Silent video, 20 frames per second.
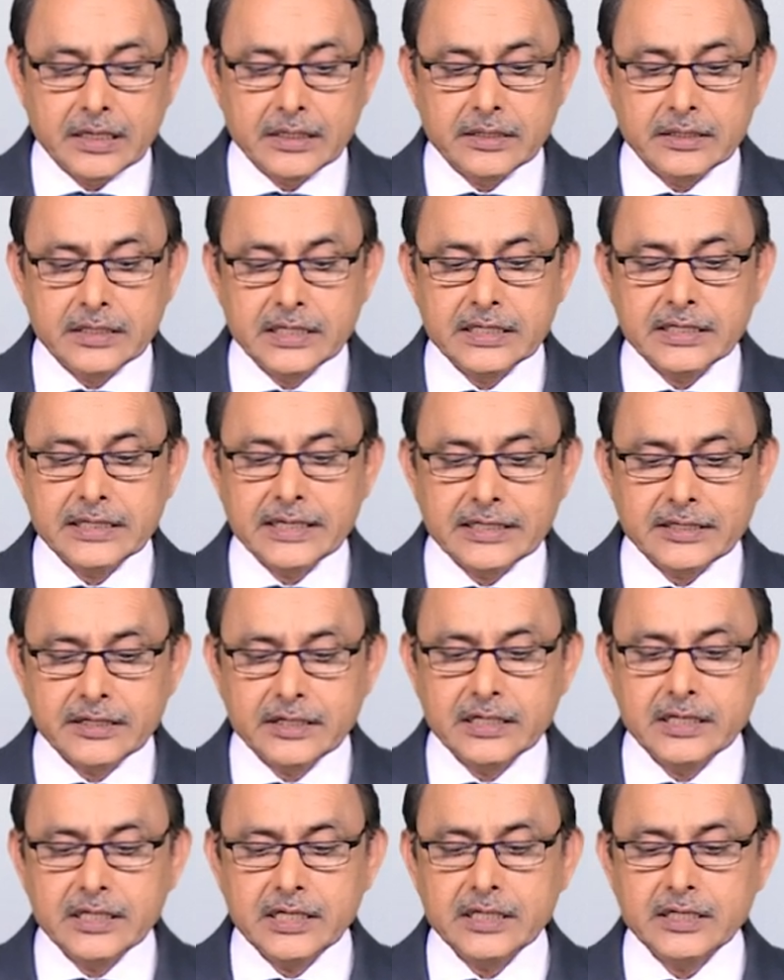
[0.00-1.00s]
The
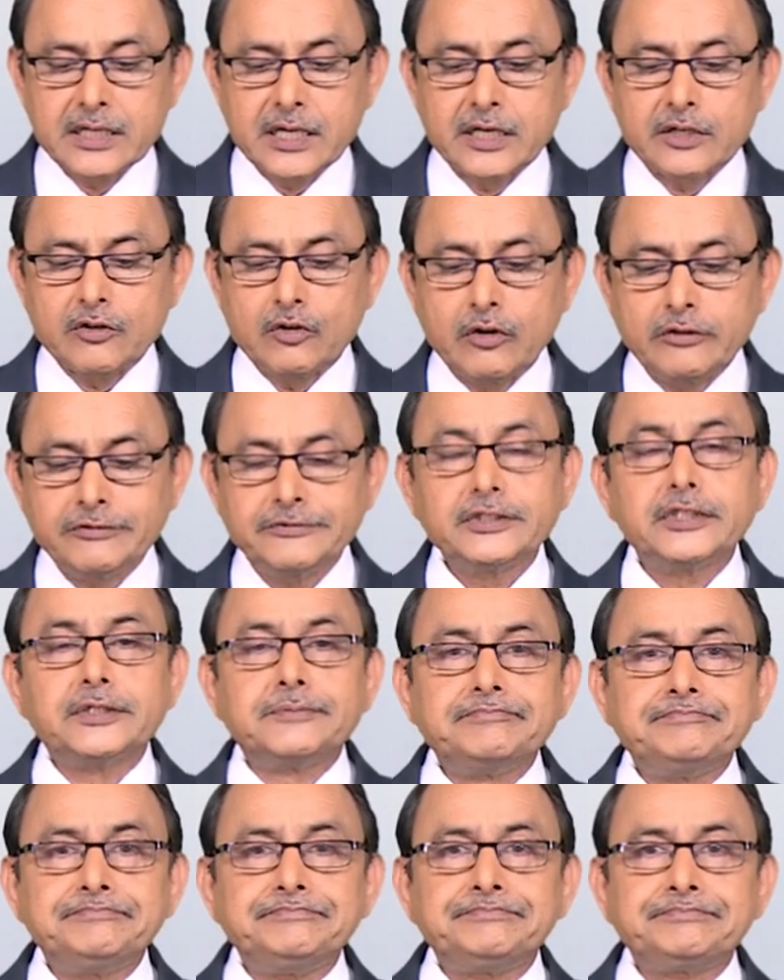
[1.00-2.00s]
categories are
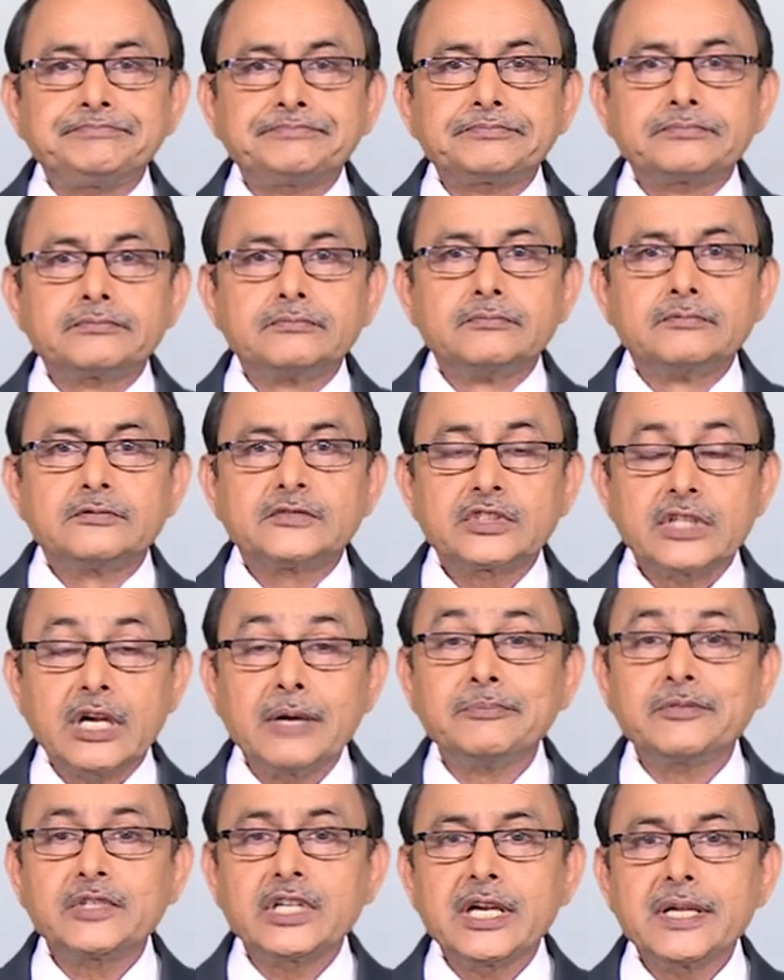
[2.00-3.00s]
often,
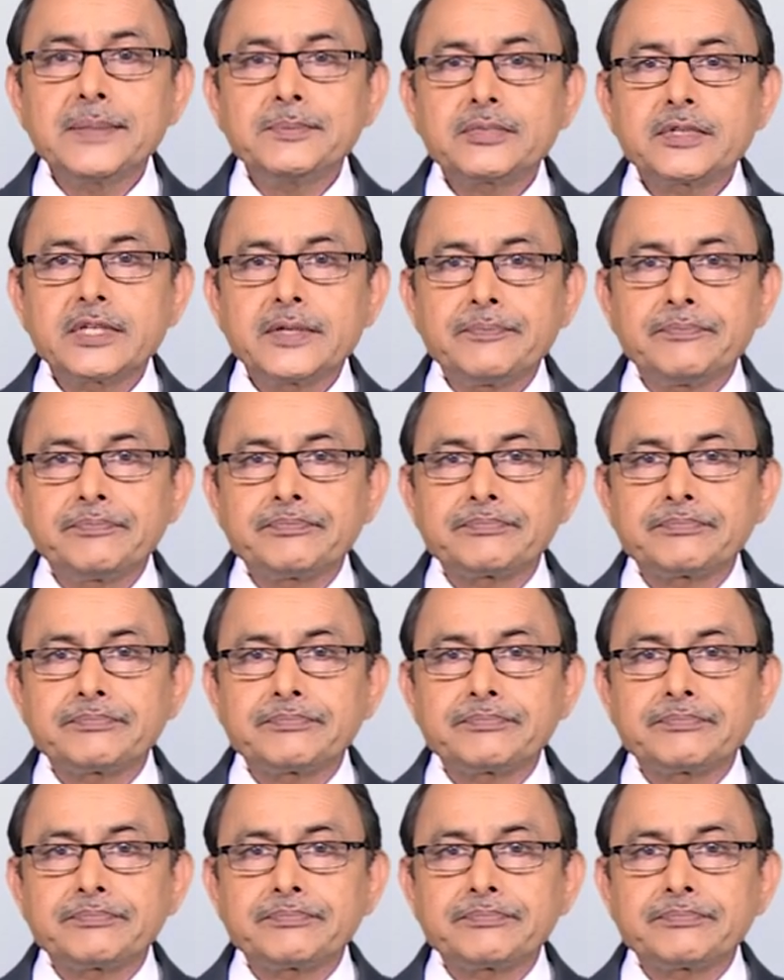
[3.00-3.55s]
sometimes